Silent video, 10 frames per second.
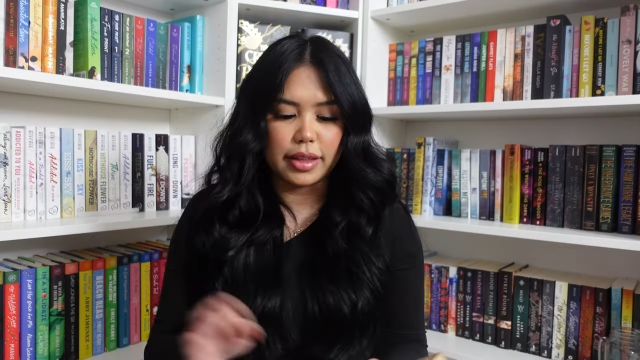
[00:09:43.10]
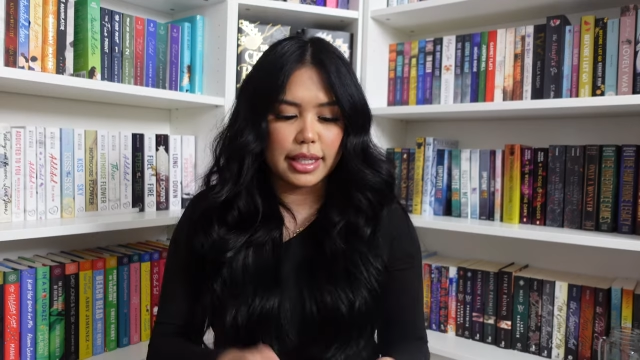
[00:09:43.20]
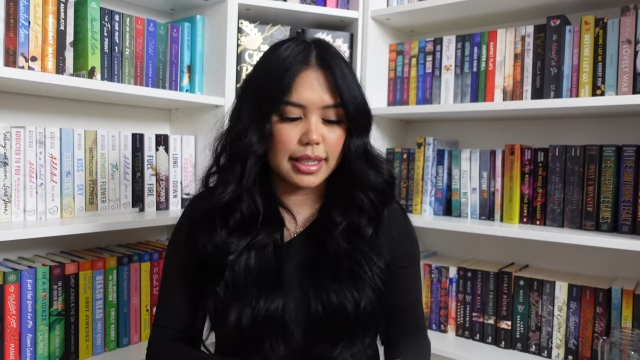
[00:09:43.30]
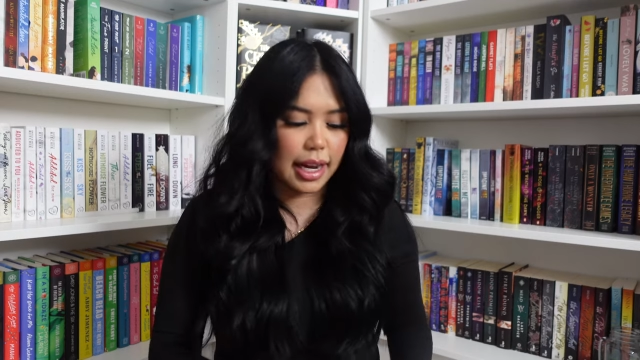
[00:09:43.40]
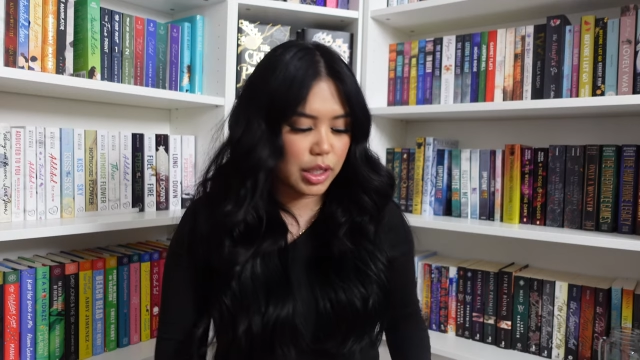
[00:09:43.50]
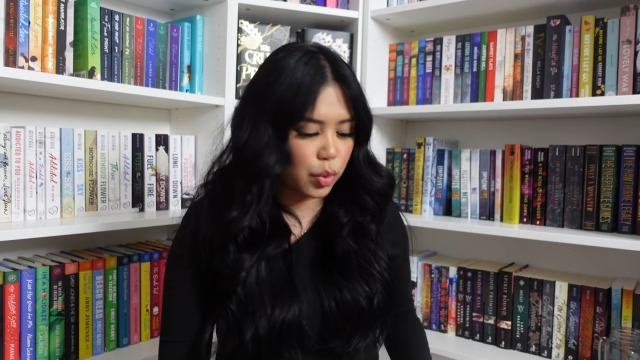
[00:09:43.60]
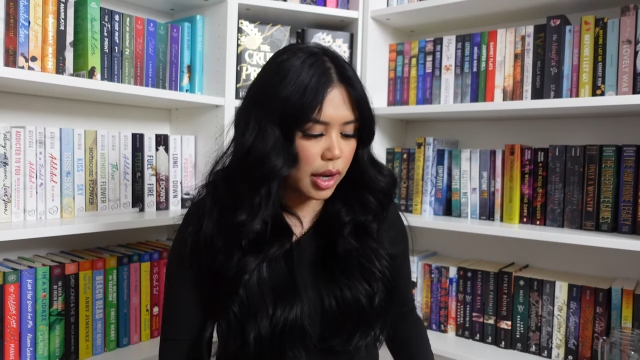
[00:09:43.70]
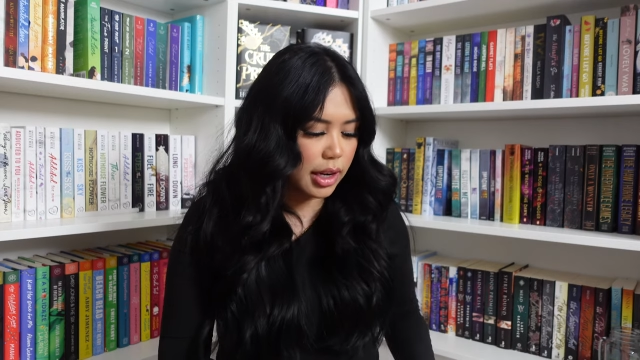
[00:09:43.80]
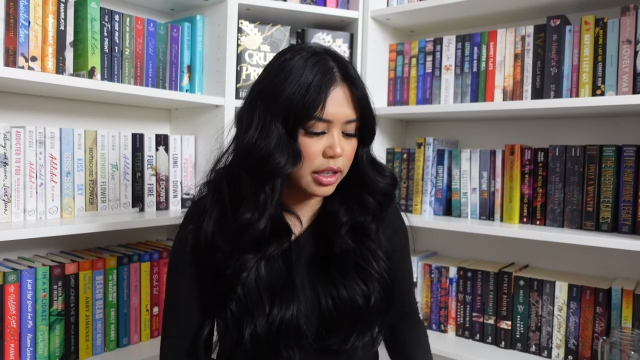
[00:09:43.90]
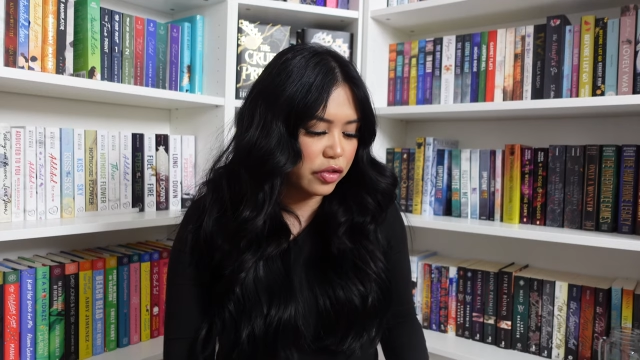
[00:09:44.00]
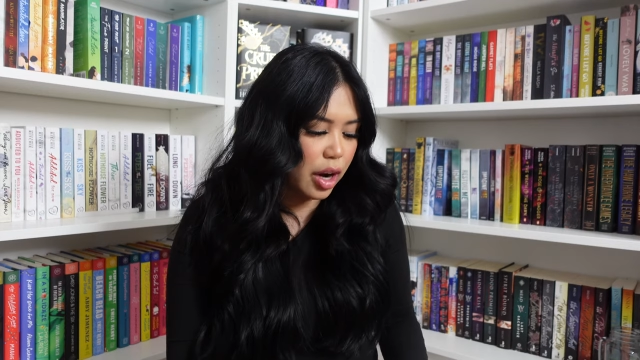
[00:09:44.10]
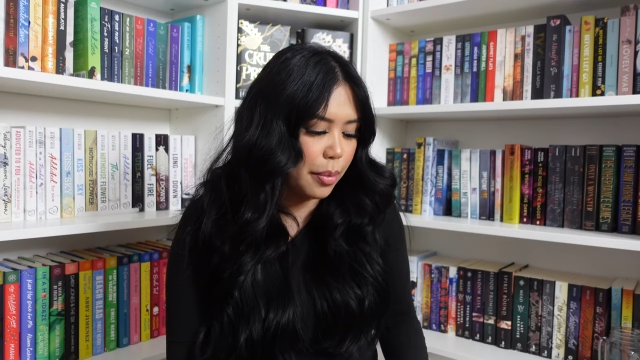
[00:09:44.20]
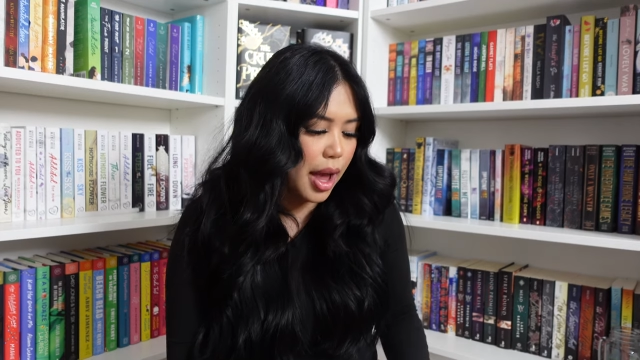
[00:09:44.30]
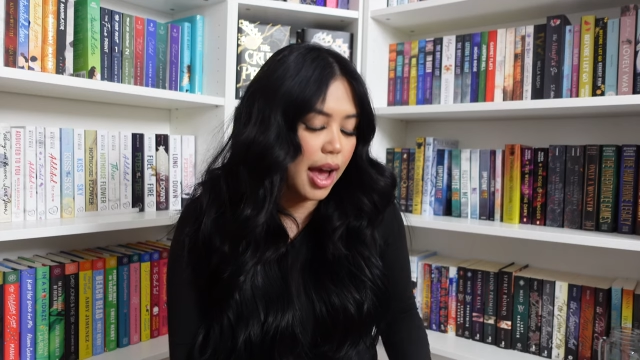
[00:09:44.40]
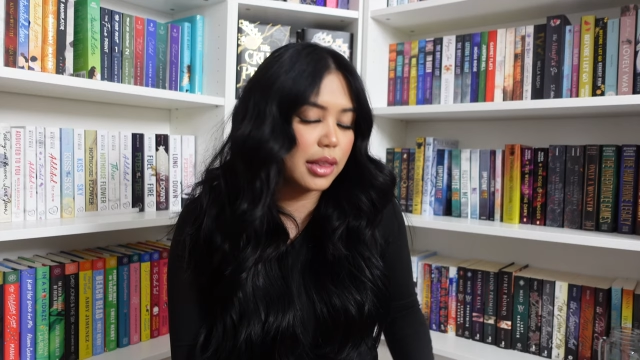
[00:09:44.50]
this next one is from
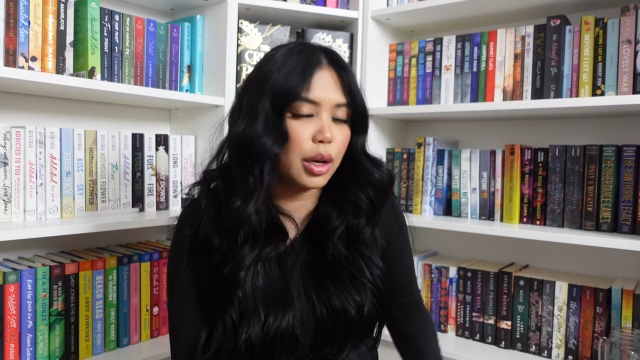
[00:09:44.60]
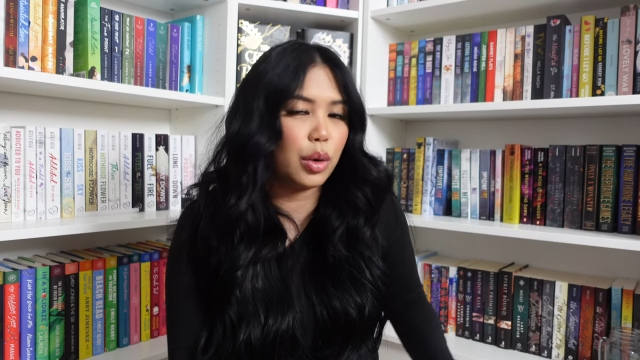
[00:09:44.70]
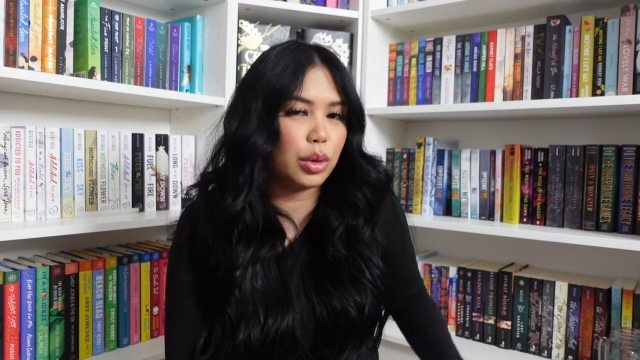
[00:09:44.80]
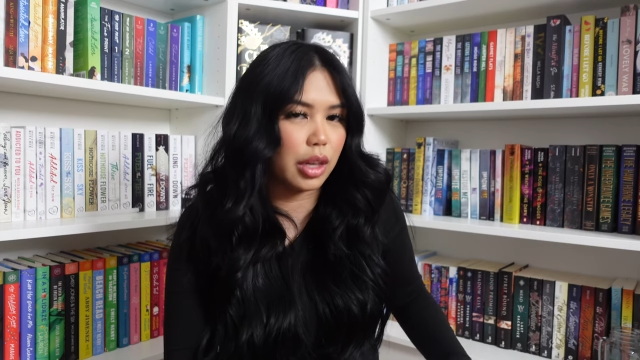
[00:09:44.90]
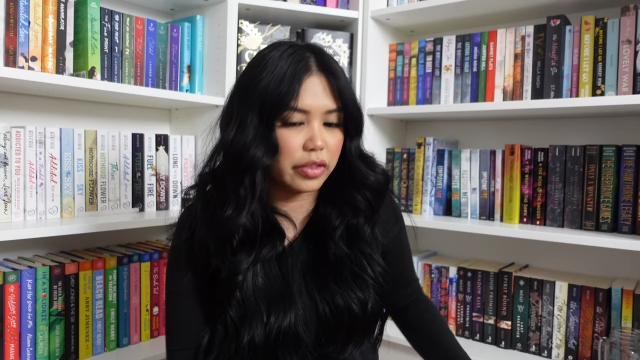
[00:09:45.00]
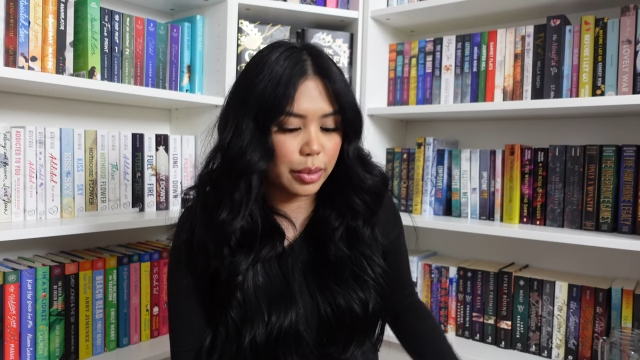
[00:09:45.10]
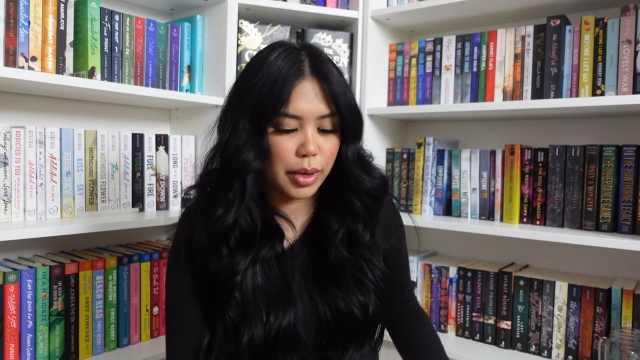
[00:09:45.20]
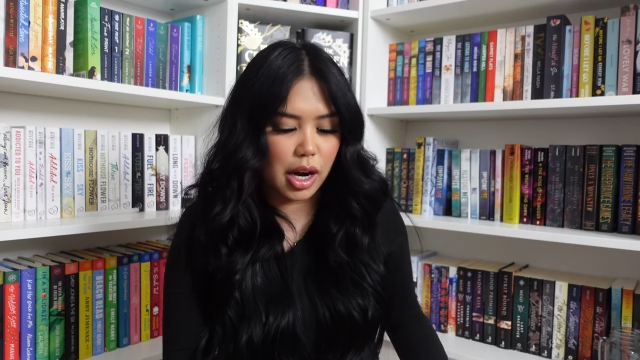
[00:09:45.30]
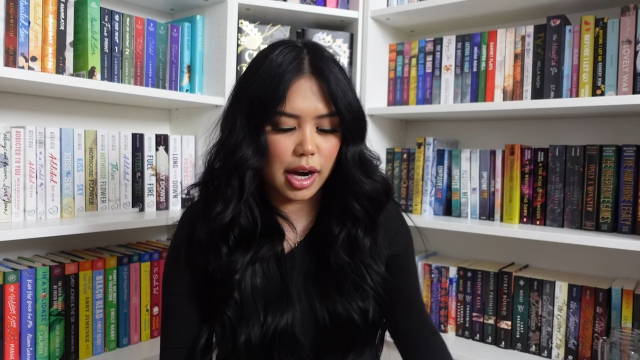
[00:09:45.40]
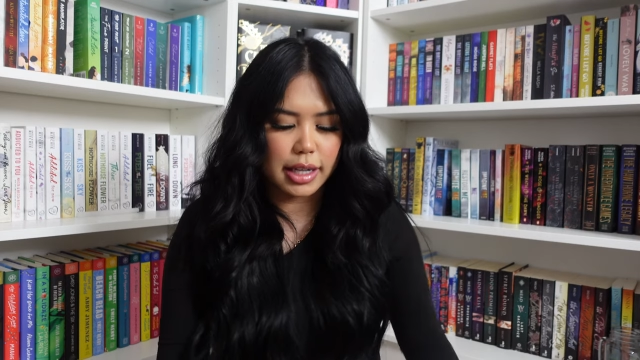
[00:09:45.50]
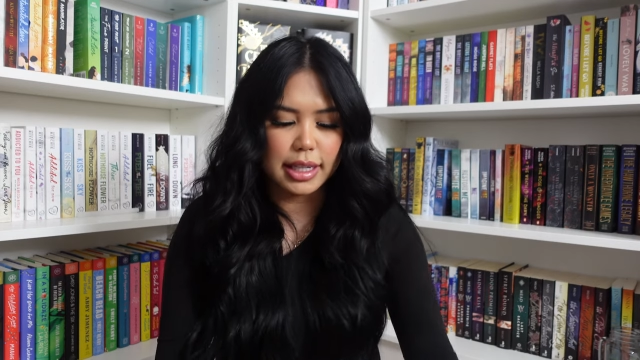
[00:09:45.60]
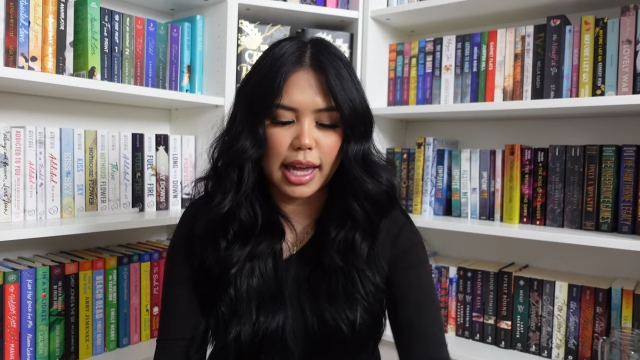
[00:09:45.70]
Hello Lovely Box,